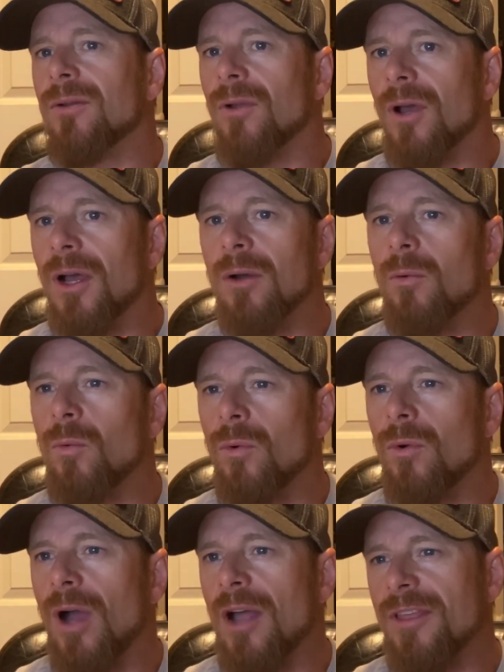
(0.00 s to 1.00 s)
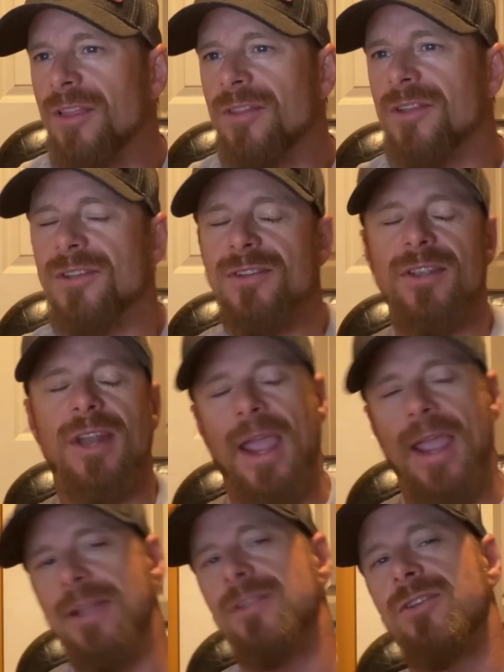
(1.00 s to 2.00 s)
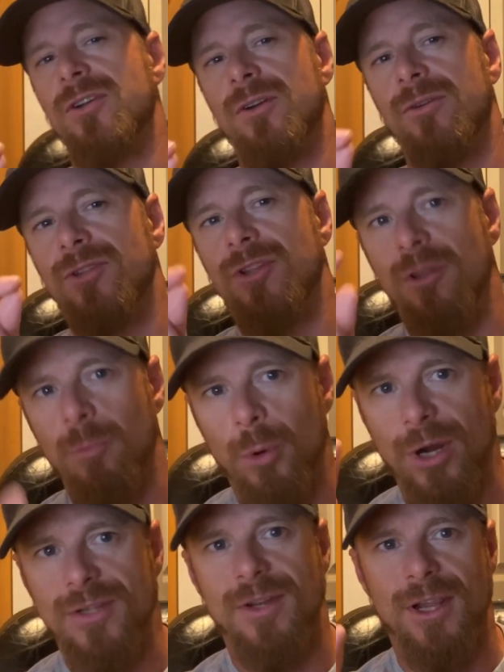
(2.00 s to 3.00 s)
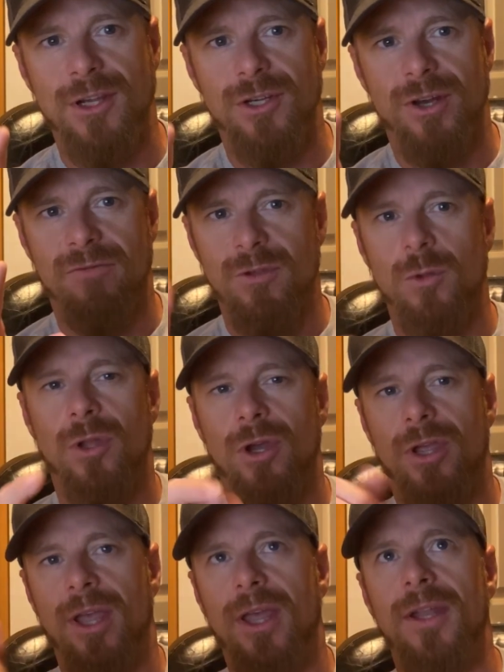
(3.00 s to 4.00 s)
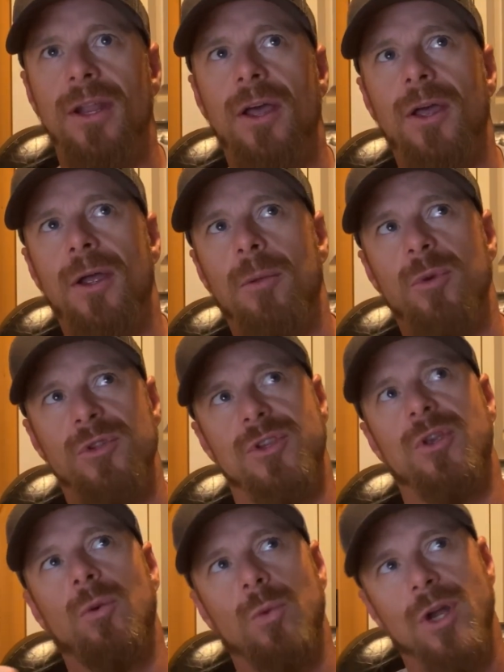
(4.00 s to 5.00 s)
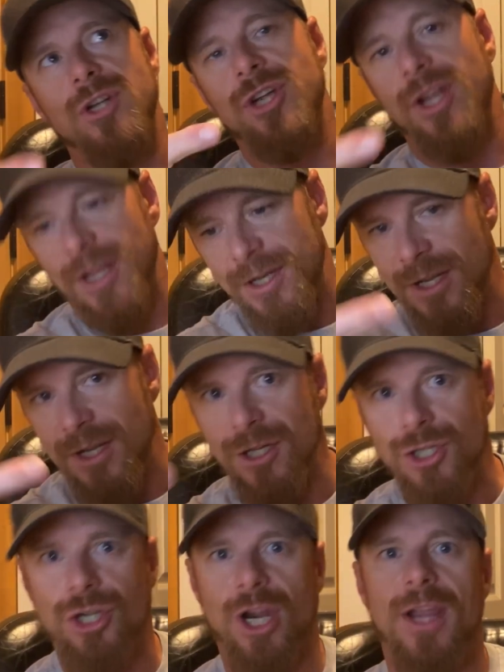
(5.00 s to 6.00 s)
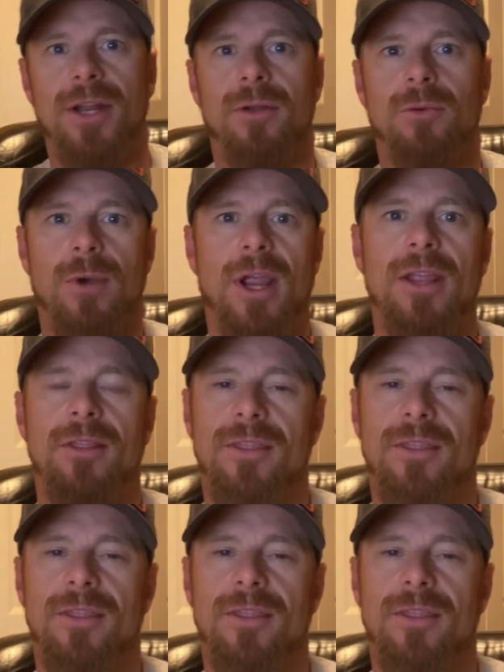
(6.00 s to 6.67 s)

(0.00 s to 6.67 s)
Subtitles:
I think this is an answer to the BRICS nation. If you look at Brazil, Russia, India, and China, right?